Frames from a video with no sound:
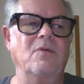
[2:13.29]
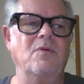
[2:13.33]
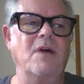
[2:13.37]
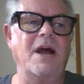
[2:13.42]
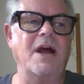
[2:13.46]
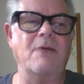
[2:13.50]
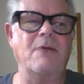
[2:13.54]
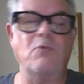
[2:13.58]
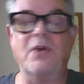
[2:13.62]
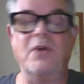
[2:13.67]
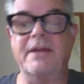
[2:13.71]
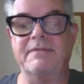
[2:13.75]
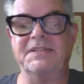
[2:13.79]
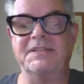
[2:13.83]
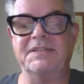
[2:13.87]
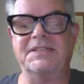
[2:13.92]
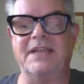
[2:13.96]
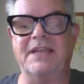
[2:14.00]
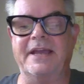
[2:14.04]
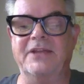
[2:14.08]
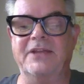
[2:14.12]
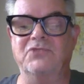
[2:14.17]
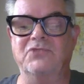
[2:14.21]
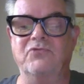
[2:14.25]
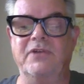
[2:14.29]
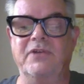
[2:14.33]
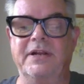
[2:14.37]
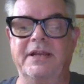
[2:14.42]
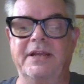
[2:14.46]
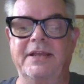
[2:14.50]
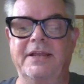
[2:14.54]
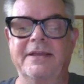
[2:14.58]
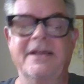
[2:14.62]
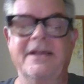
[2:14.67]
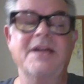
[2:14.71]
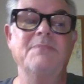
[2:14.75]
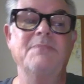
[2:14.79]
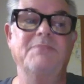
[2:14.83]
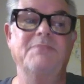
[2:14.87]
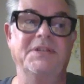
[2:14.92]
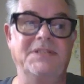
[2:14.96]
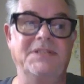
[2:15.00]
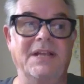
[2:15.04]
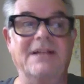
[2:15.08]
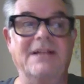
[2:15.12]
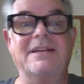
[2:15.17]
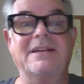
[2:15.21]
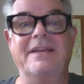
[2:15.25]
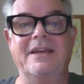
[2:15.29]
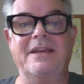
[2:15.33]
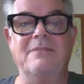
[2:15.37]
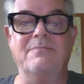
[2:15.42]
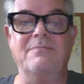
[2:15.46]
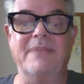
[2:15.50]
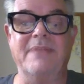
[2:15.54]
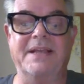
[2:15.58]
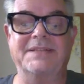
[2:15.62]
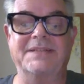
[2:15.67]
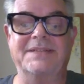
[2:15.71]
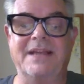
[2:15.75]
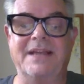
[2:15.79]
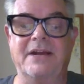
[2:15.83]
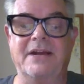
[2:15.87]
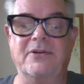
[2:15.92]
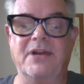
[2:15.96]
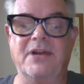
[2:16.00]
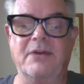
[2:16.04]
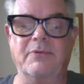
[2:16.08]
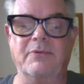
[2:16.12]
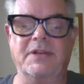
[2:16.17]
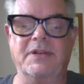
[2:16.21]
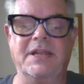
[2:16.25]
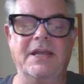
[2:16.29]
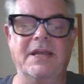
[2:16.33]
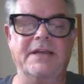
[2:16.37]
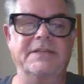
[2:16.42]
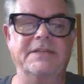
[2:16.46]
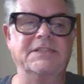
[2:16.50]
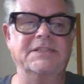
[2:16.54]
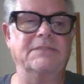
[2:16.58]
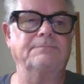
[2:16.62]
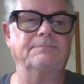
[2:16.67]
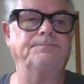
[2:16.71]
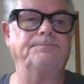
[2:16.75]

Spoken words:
at whatever stage really, particularly in mixdown, I would guess.